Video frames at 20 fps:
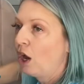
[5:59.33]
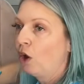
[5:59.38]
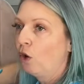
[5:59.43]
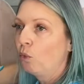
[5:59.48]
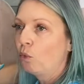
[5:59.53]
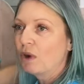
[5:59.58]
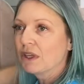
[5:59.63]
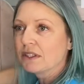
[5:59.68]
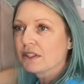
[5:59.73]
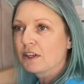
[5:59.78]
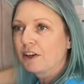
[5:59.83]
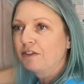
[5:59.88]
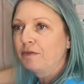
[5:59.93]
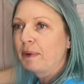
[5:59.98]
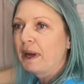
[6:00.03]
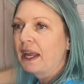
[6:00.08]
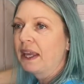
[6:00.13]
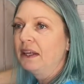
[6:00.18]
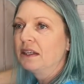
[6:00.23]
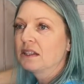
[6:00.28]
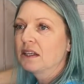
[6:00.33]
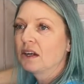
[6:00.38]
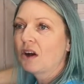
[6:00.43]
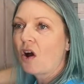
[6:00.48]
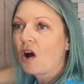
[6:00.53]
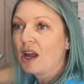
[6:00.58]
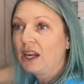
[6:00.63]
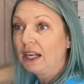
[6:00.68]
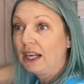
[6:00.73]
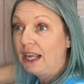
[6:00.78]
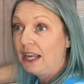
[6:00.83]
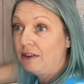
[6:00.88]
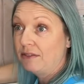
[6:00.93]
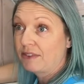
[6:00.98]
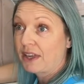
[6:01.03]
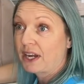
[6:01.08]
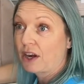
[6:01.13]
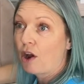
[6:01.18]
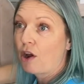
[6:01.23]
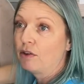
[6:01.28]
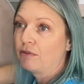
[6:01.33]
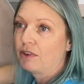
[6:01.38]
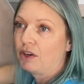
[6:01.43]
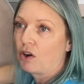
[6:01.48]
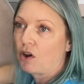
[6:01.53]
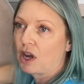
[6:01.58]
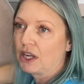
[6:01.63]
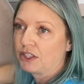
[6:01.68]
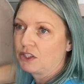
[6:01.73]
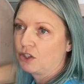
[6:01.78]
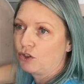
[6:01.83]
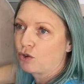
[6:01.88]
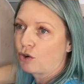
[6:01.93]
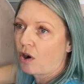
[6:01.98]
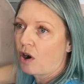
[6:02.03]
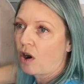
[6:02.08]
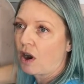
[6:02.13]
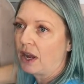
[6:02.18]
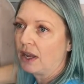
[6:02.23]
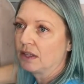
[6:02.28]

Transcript: once I've painted I leave that overnight to dry